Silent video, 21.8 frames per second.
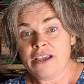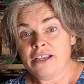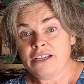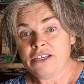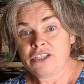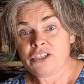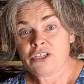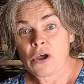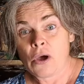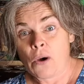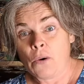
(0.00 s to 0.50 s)

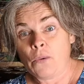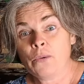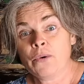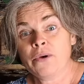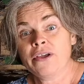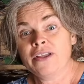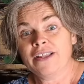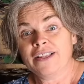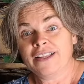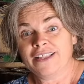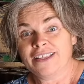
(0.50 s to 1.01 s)
So
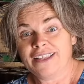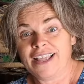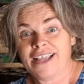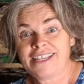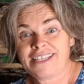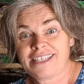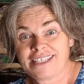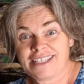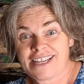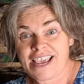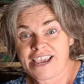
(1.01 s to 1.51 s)

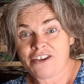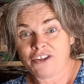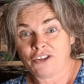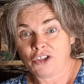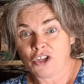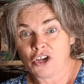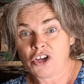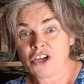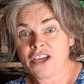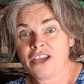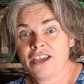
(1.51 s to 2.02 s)
let's take a
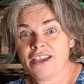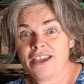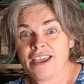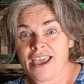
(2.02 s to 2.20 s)
look